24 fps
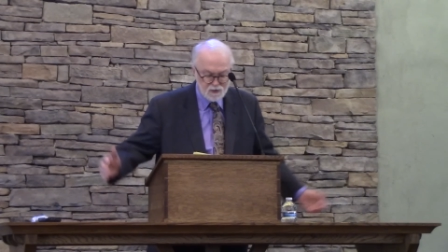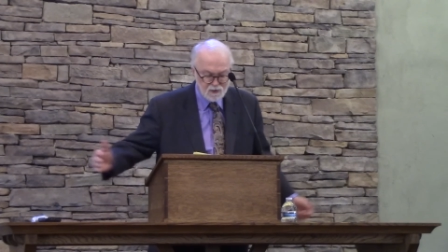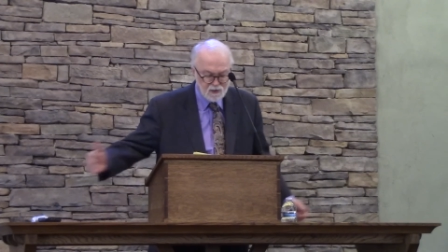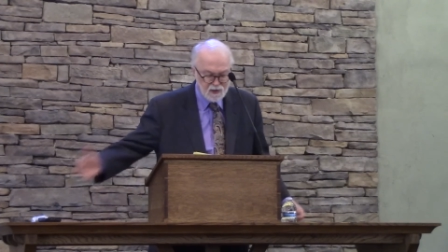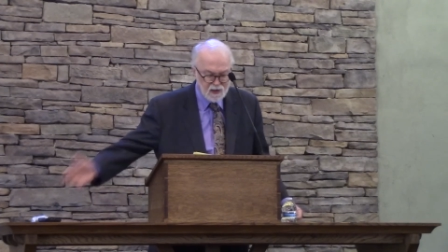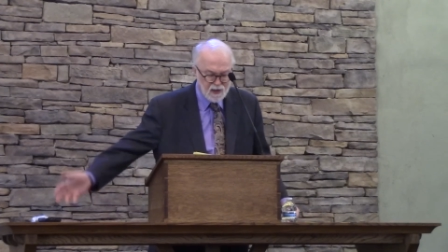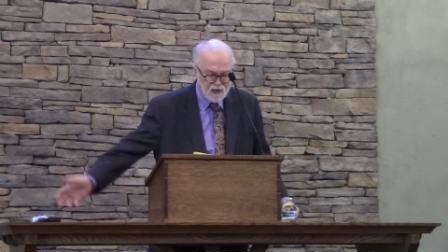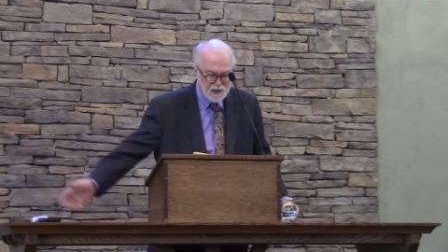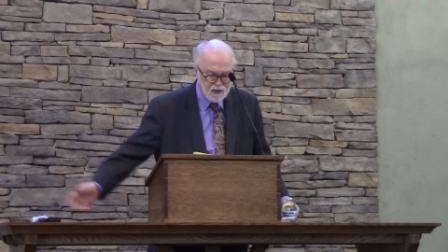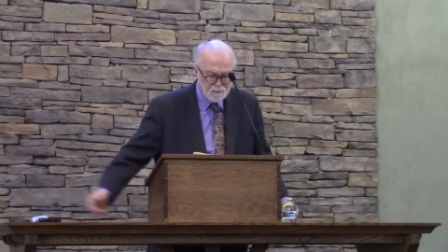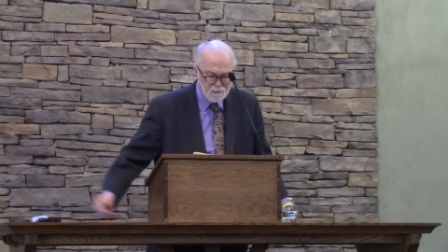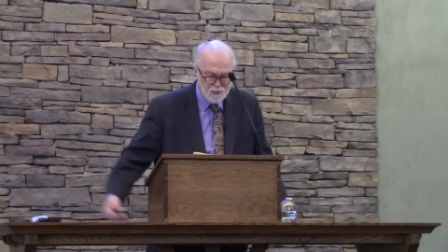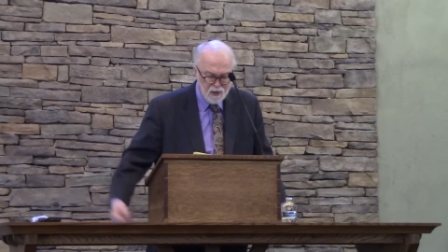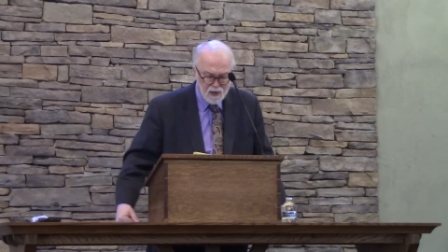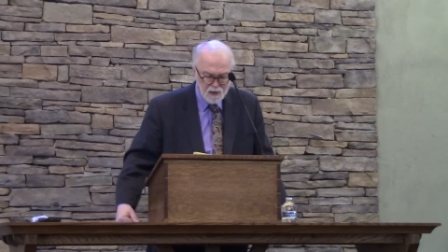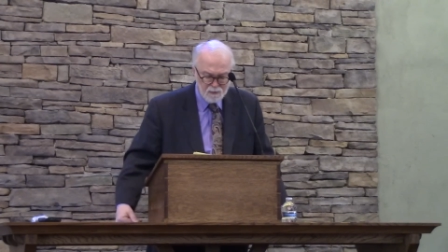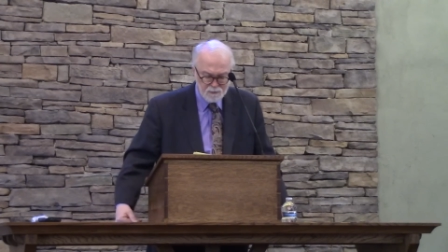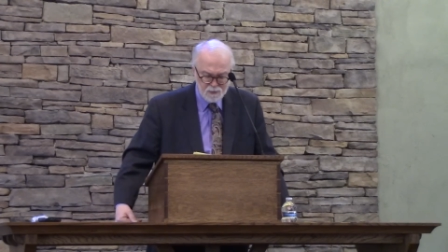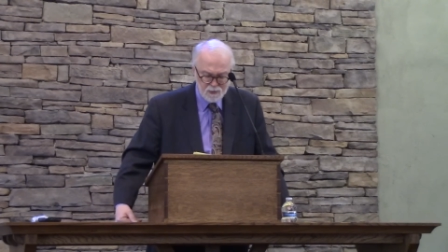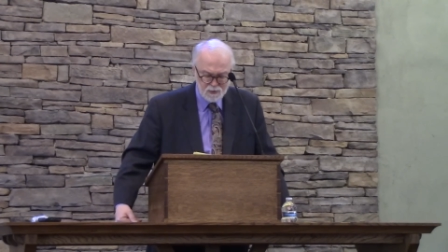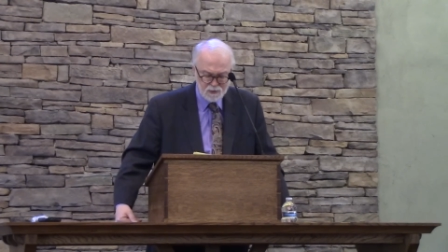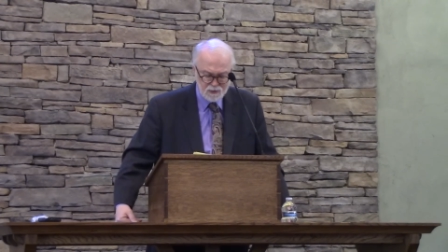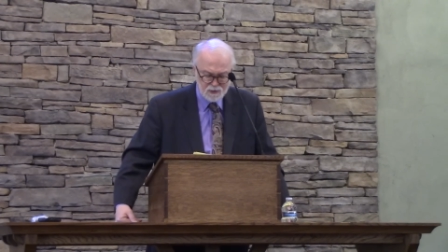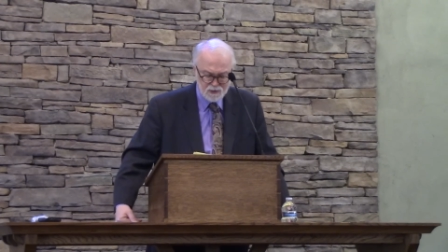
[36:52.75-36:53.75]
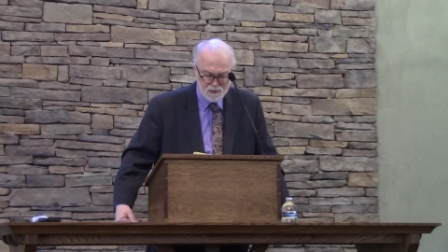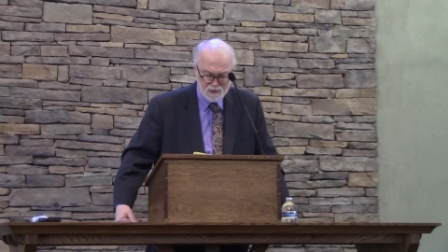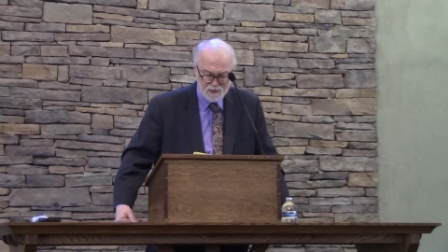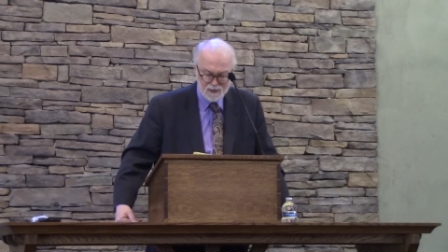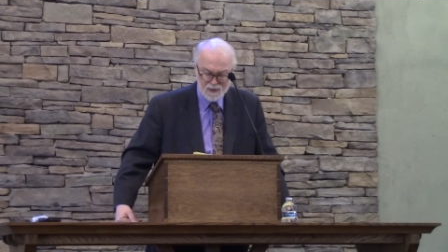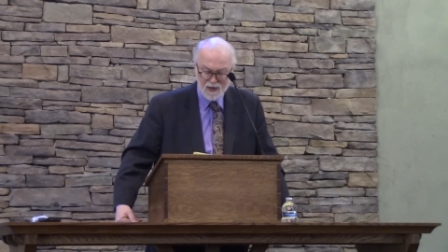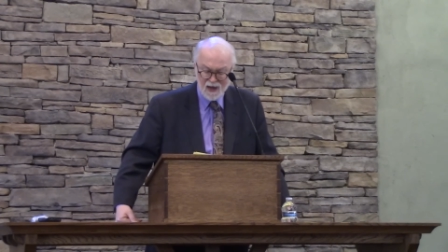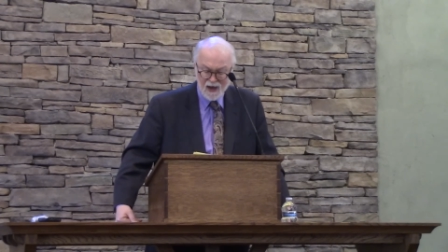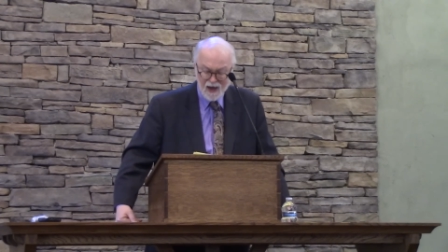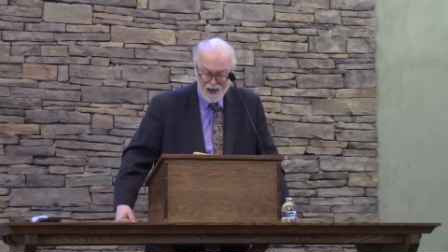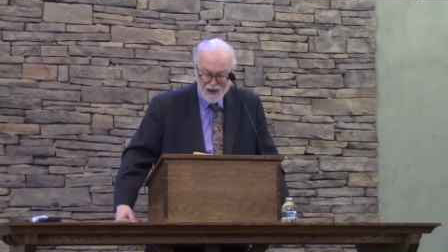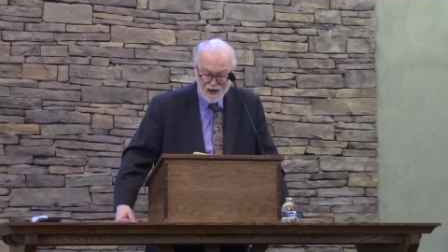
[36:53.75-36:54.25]
to the Anabaptists,
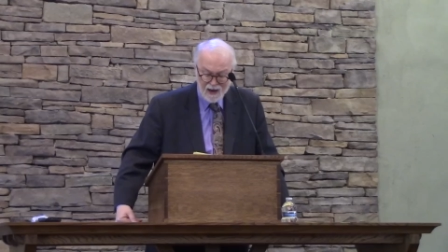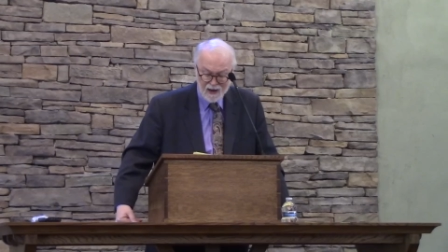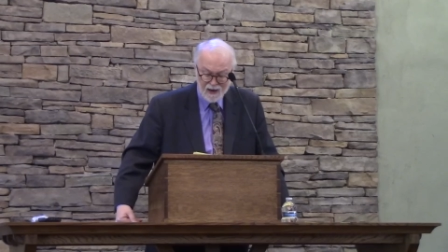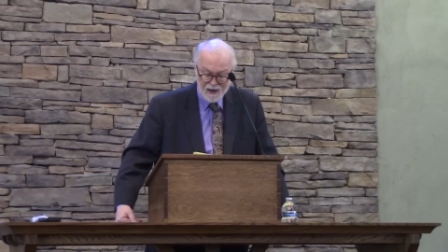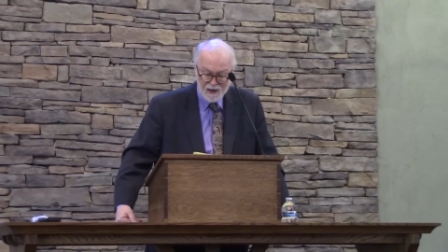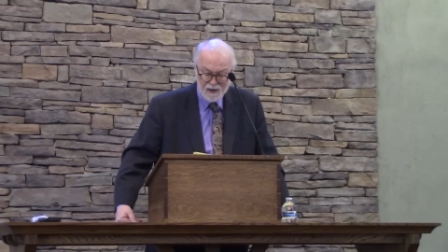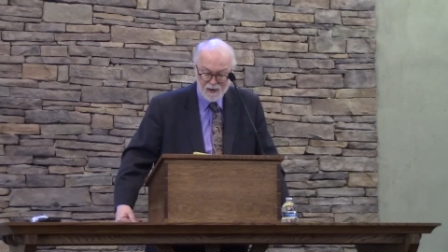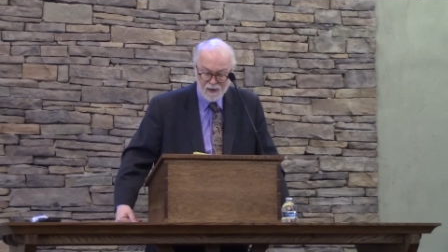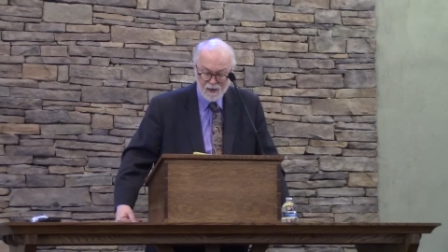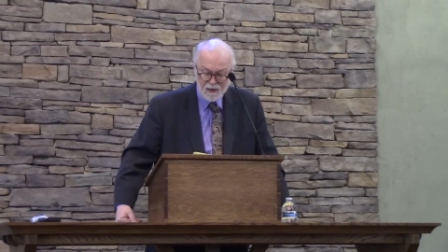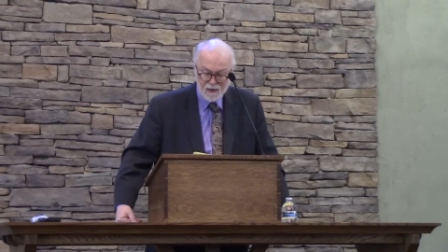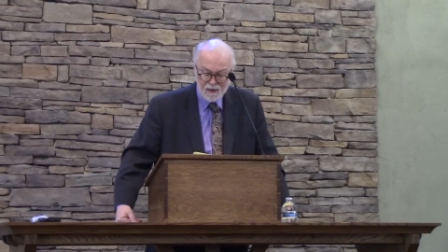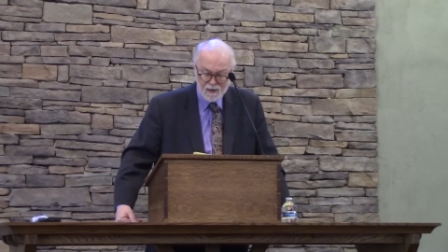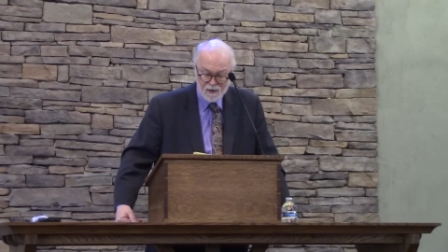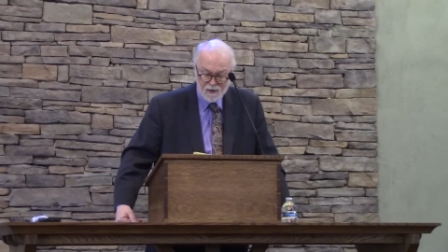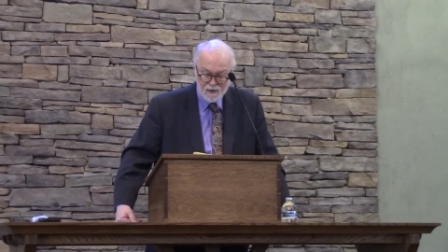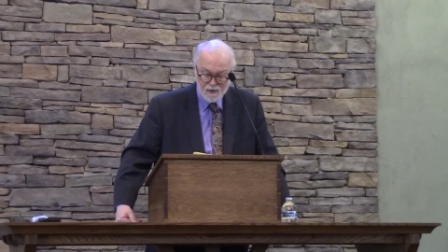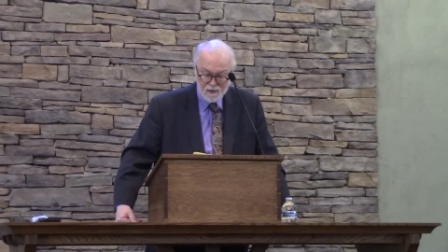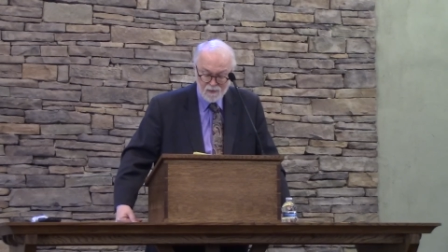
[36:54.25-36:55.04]
deny